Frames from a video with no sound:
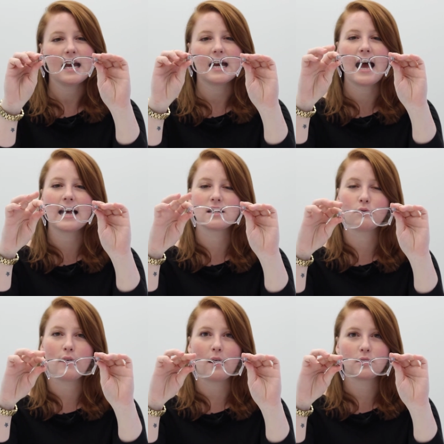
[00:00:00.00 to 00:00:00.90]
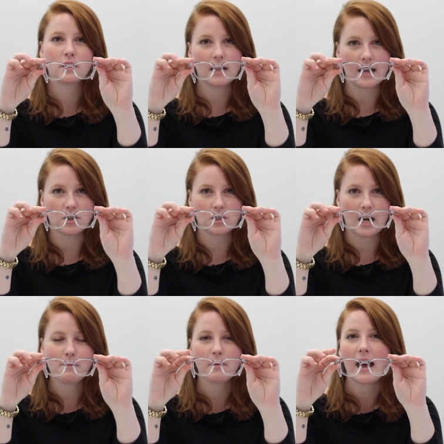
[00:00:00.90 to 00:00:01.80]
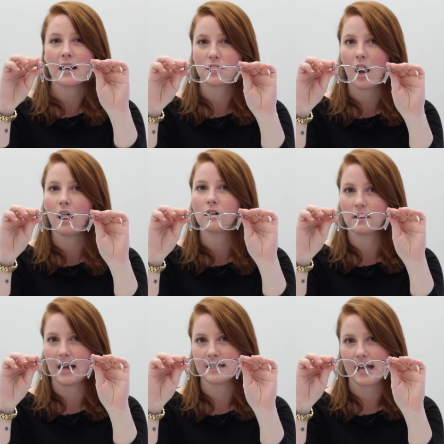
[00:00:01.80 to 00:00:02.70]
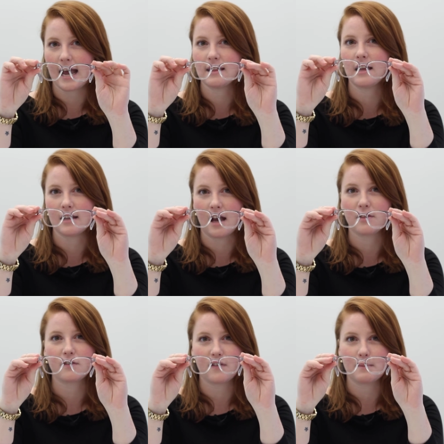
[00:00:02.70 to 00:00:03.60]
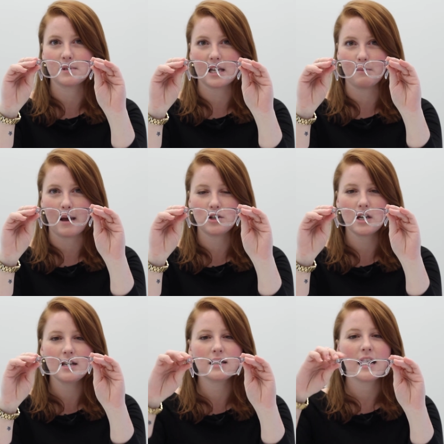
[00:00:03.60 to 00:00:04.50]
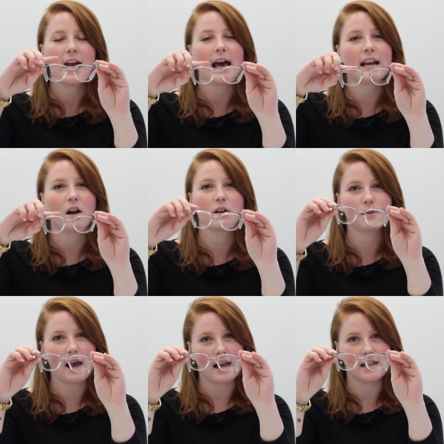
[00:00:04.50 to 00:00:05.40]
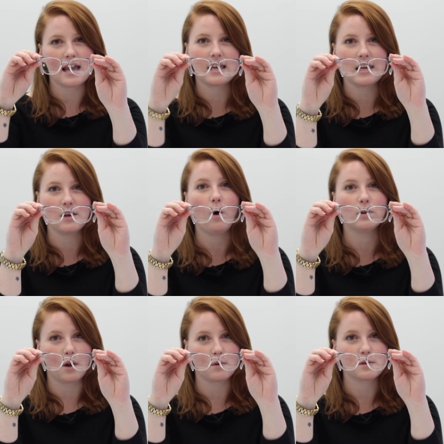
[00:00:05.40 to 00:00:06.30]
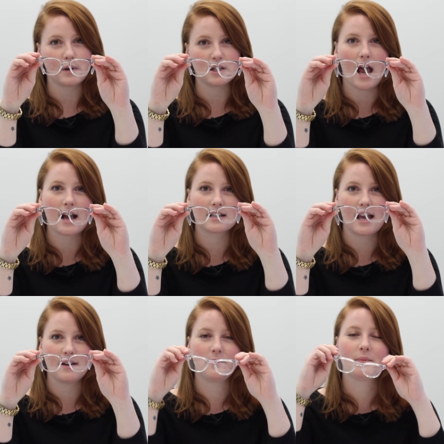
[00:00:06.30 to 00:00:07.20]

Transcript: It has a rounder lens shape and a taller lens height than the other frames that you mentioned, and it also has a keyhole nose bridge accent.